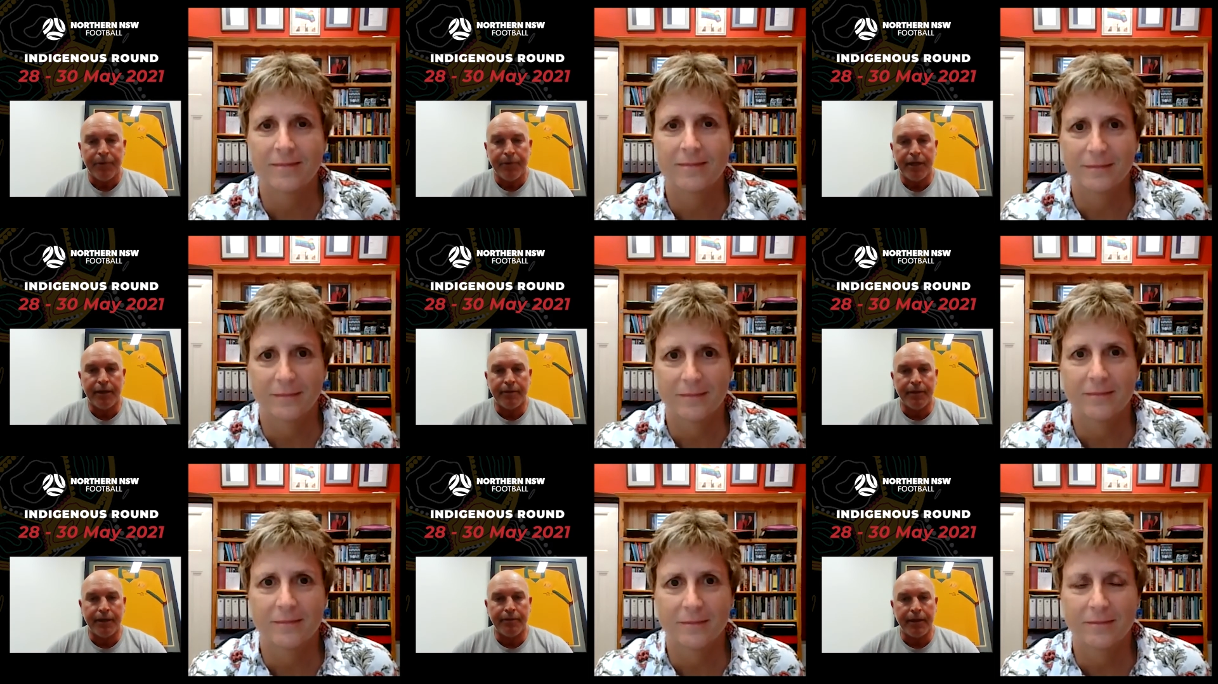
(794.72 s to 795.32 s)
Speaker 1: that
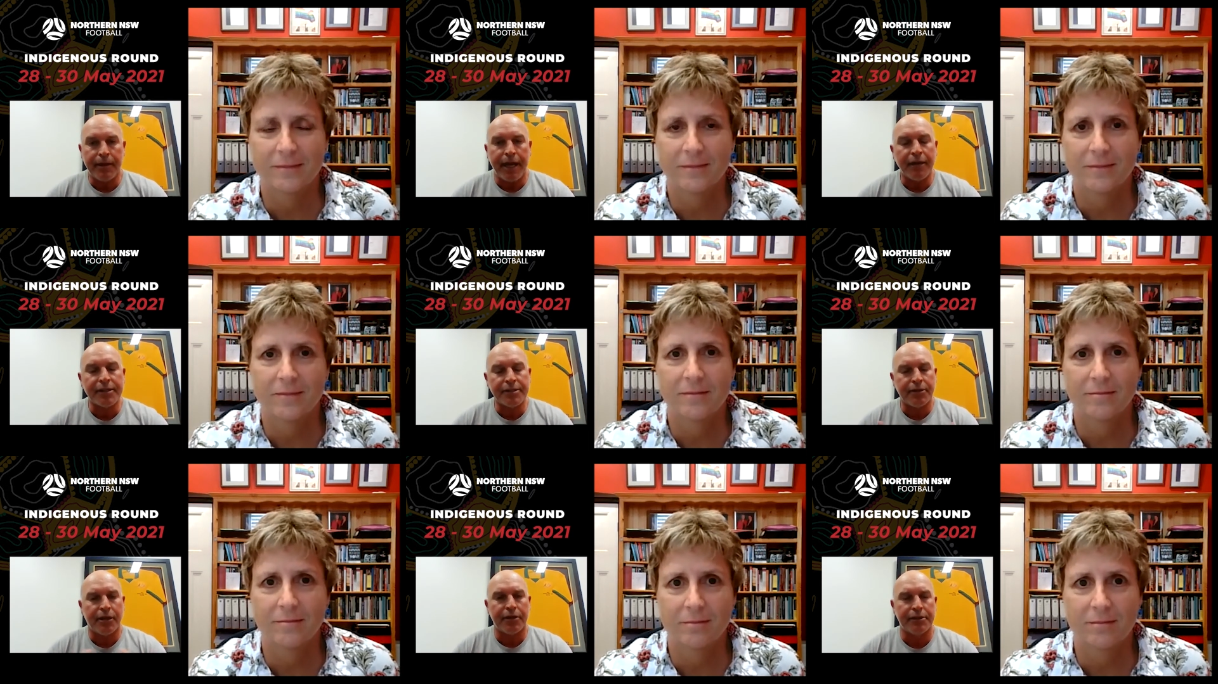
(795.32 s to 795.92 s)
that
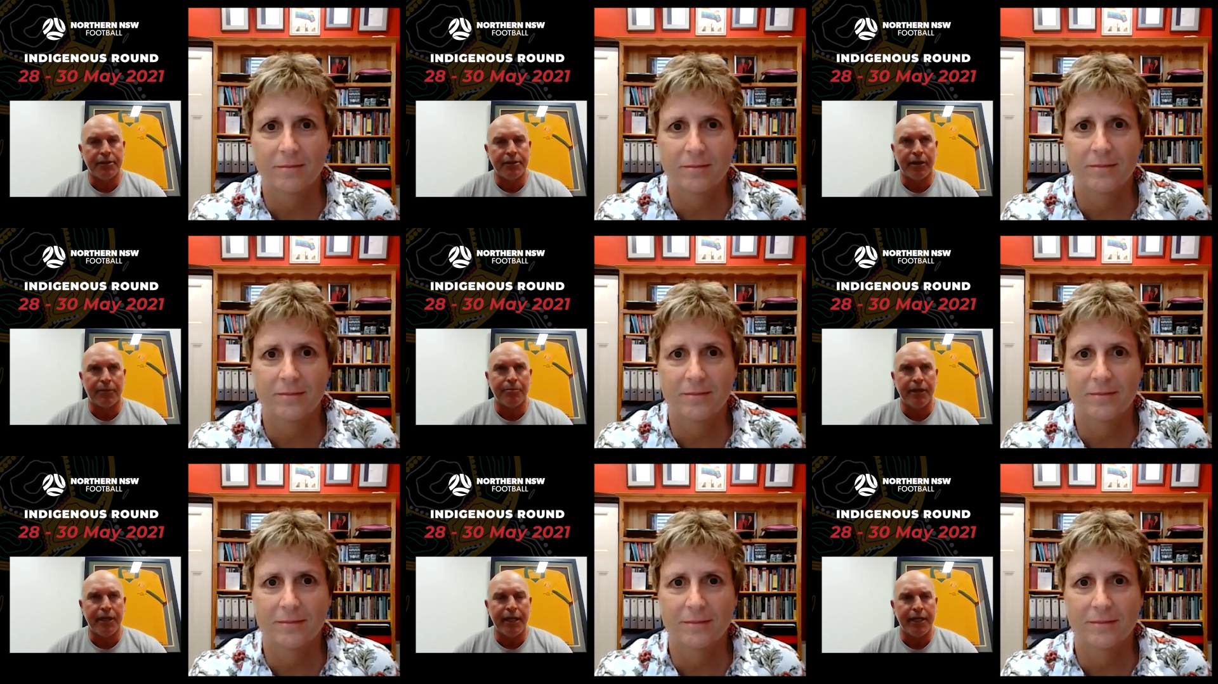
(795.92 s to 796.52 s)
outsiders
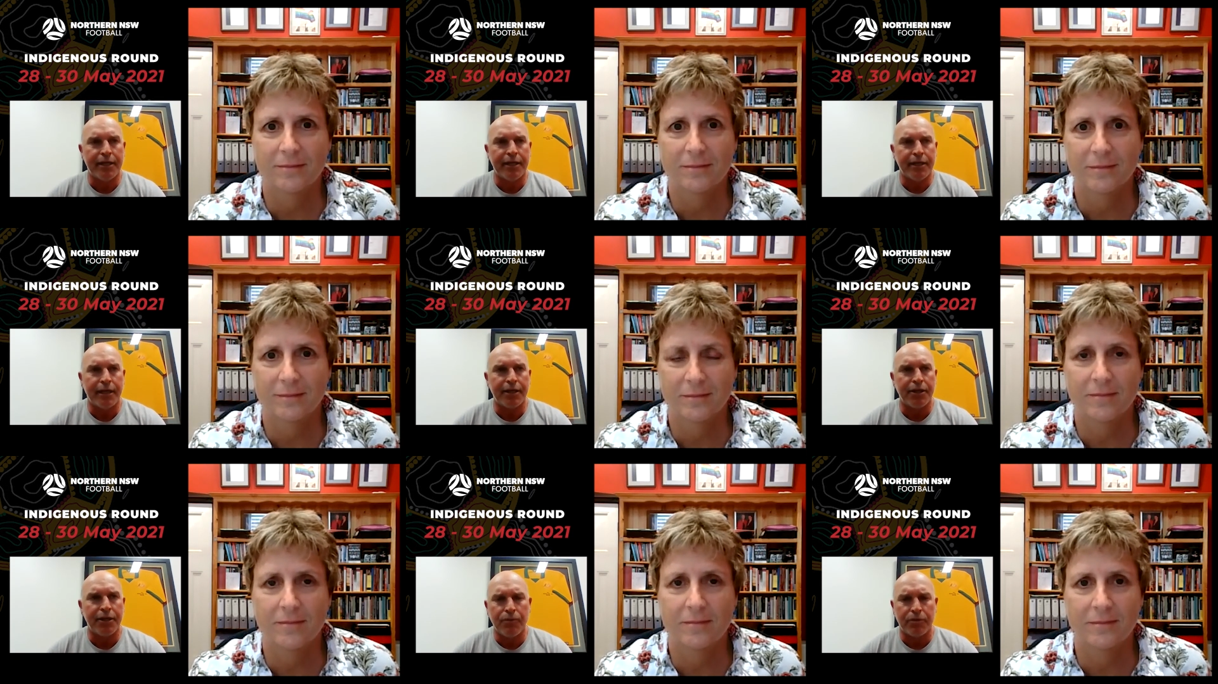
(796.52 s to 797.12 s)
like me and,
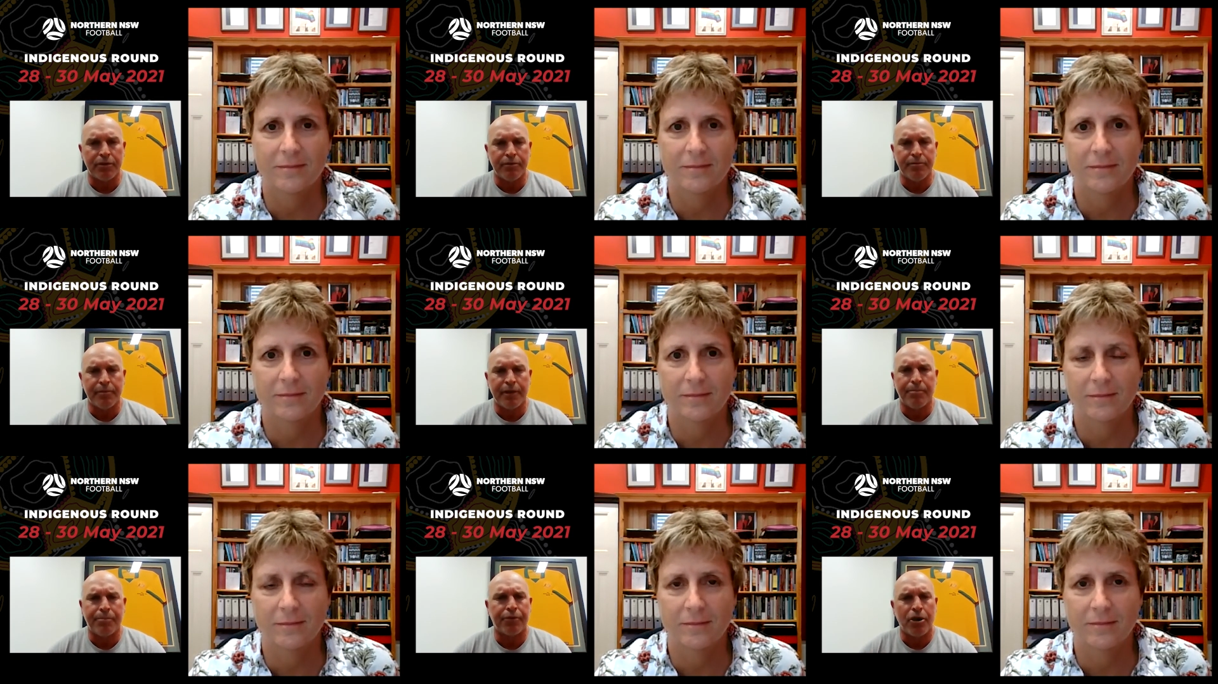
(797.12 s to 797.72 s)
and you don't want to
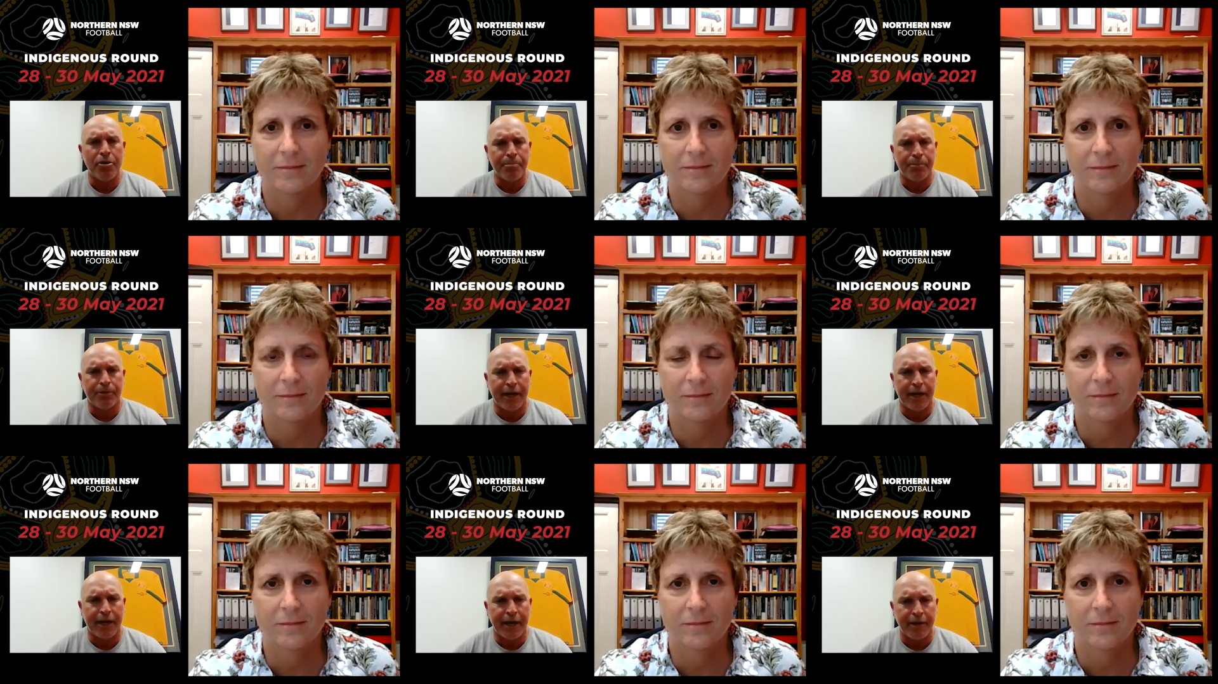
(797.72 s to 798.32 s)

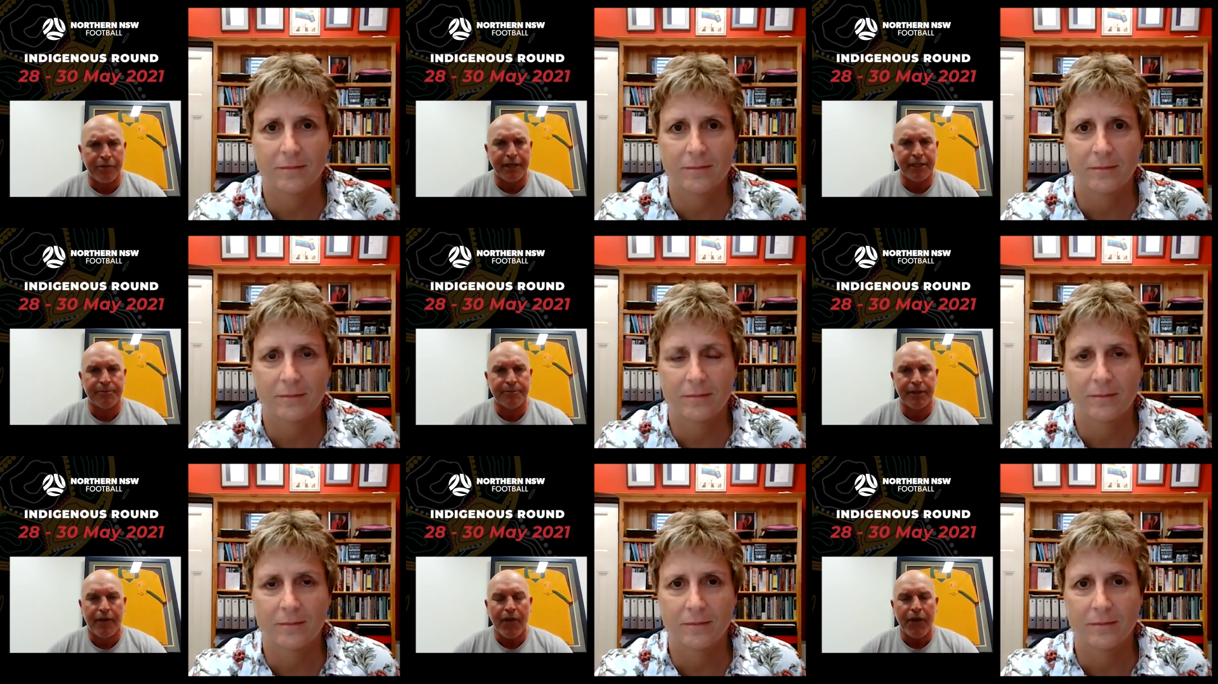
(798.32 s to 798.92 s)
appropriate things, but